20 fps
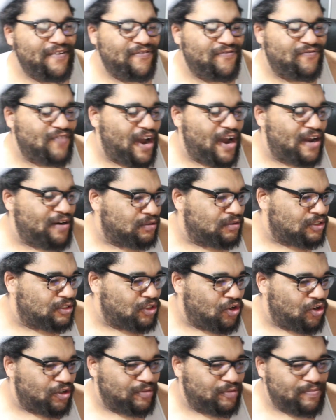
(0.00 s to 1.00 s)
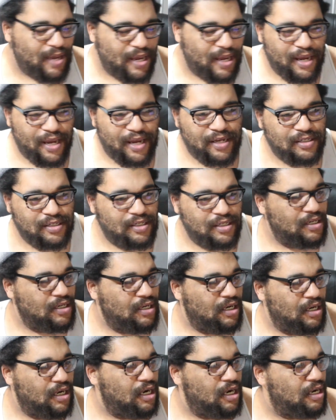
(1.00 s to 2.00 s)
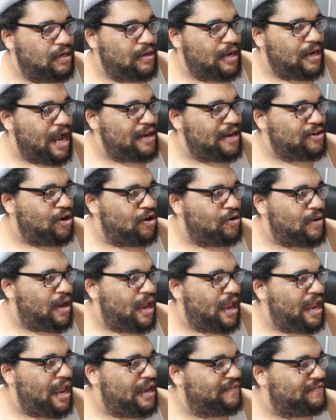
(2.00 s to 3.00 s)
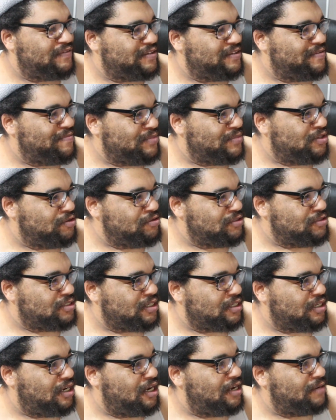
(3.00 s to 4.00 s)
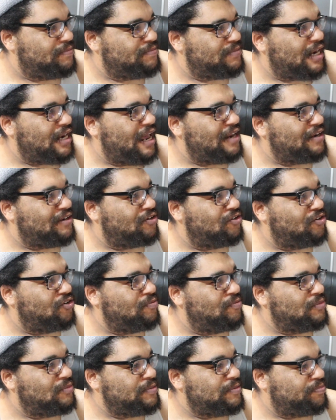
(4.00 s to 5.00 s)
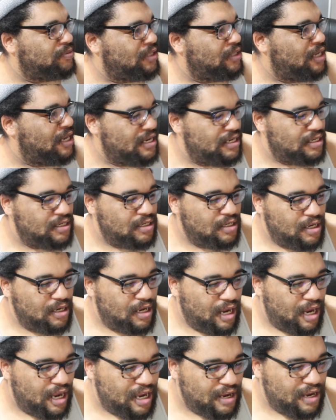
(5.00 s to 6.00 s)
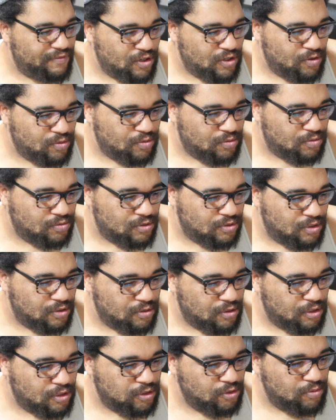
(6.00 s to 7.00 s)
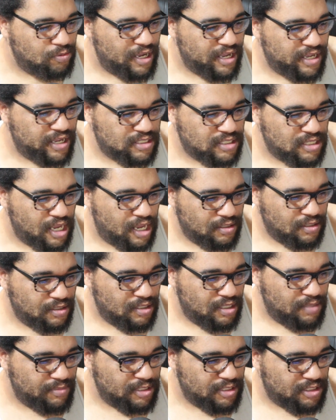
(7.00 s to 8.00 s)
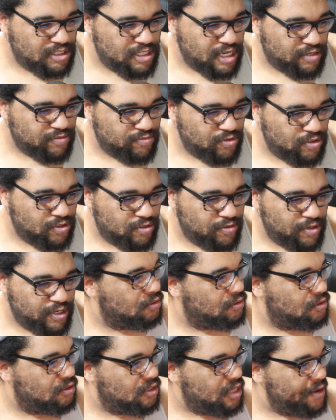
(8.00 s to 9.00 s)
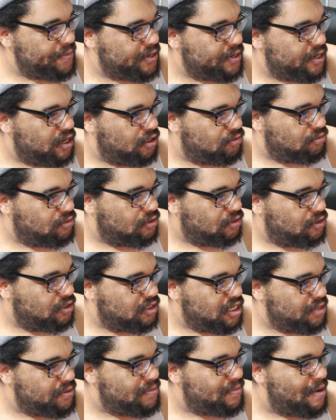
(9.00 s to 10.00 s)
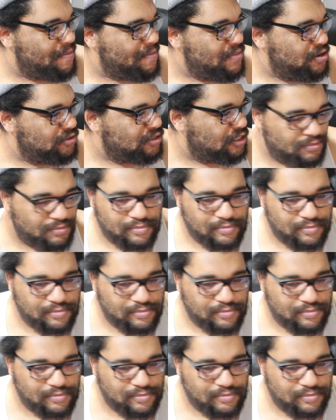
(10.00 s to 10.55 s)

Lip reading: The final thought, man. I don't have the music up that I normally play. I have no clue where it's at. Let me check real quick. There we go. Give me my music.